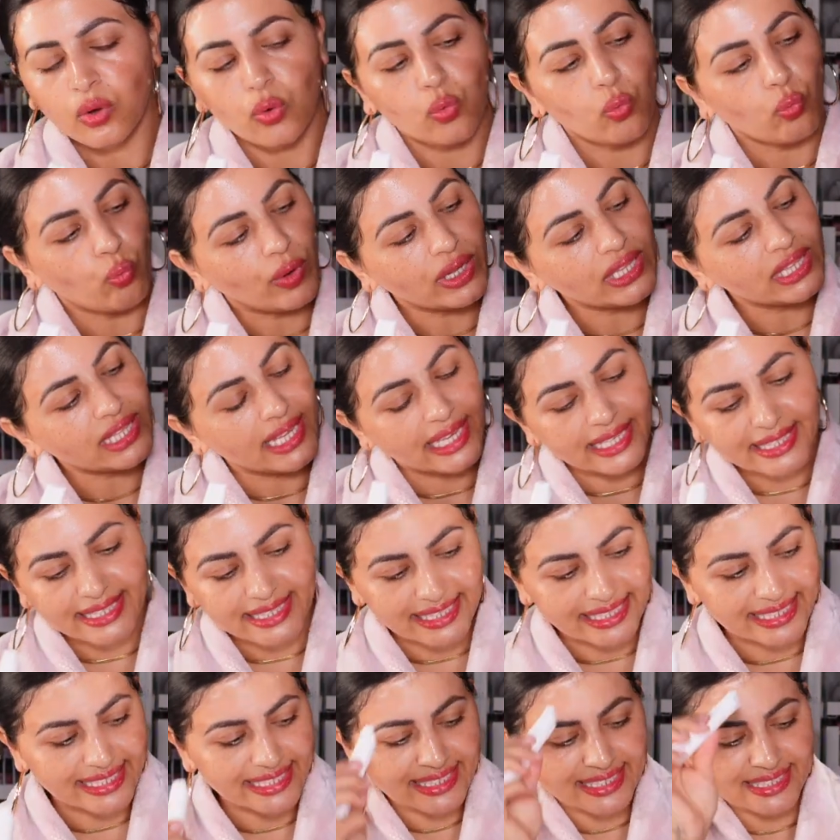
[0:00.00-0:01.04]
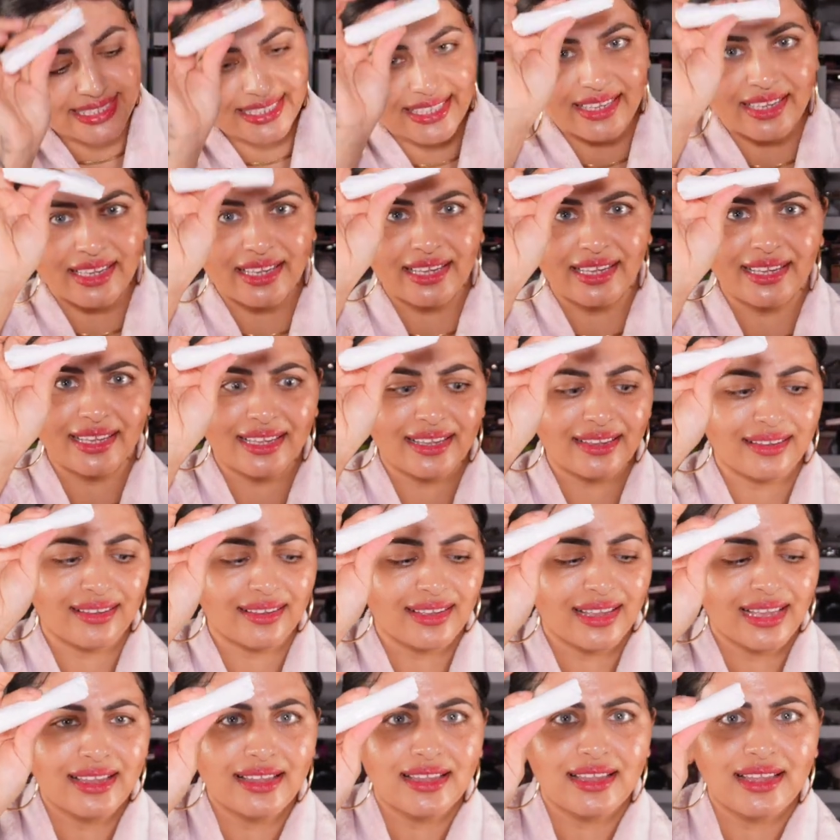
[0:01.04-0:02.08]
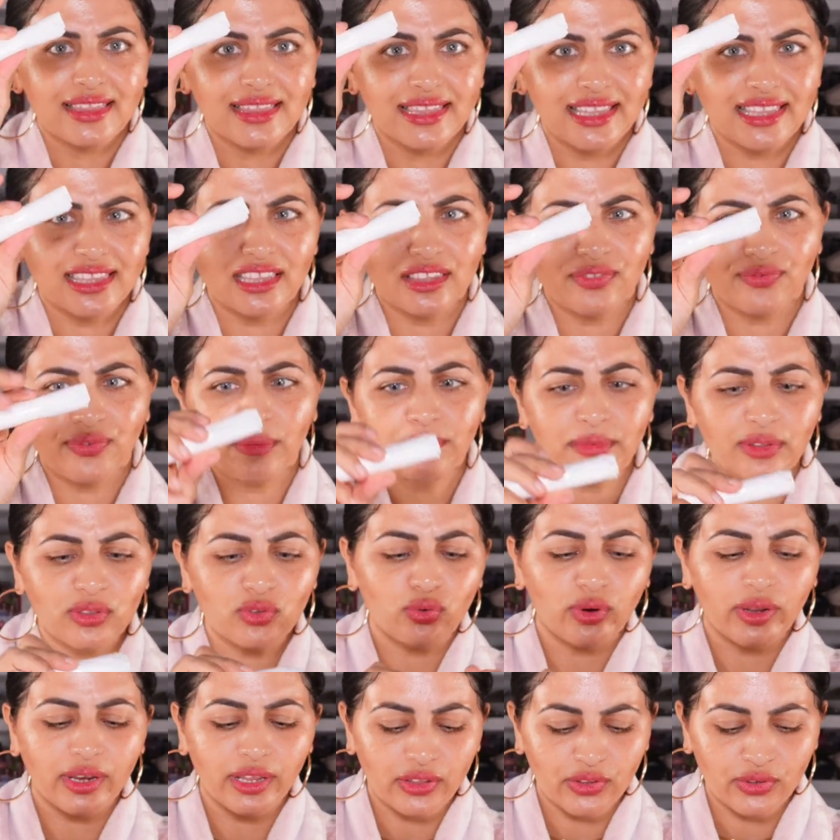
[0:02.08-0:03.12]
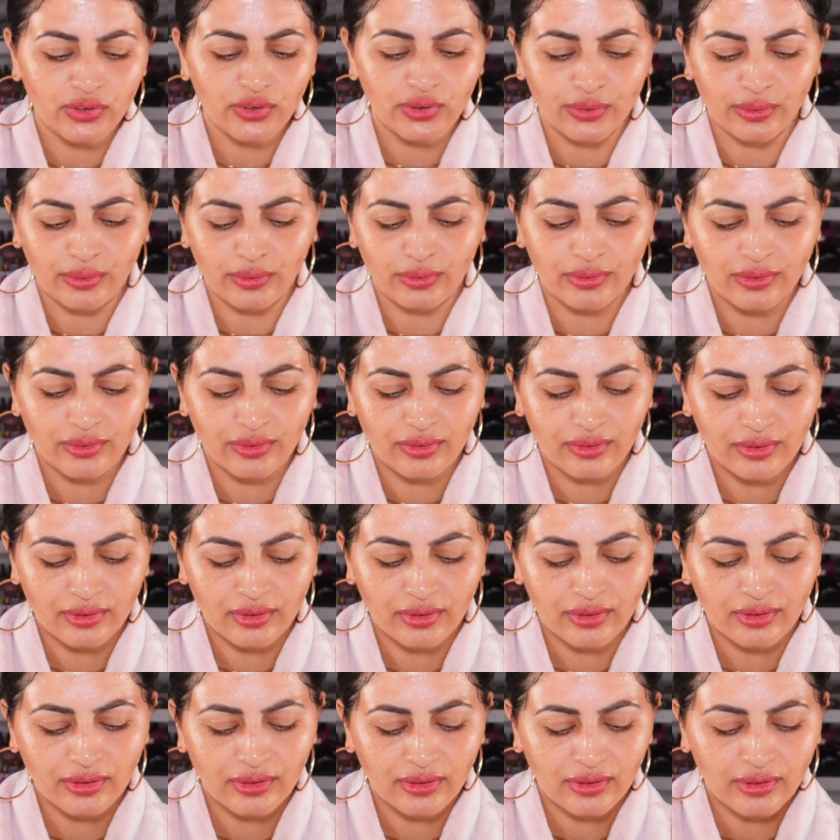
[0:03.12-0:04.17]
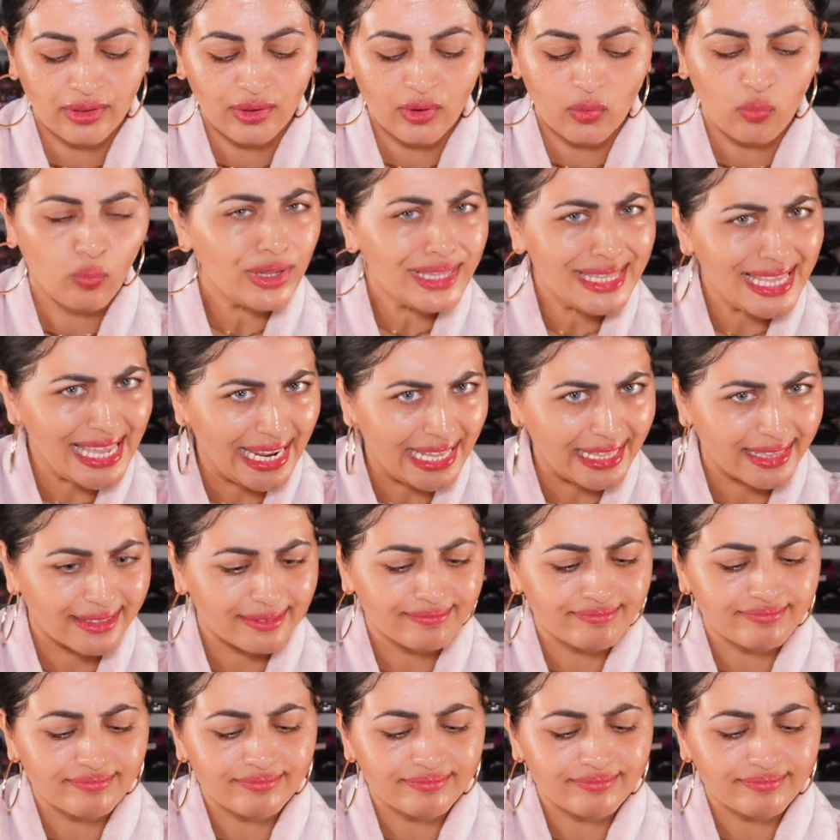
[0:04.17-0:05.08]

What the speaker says: What is this? This is from the 22. What's in it?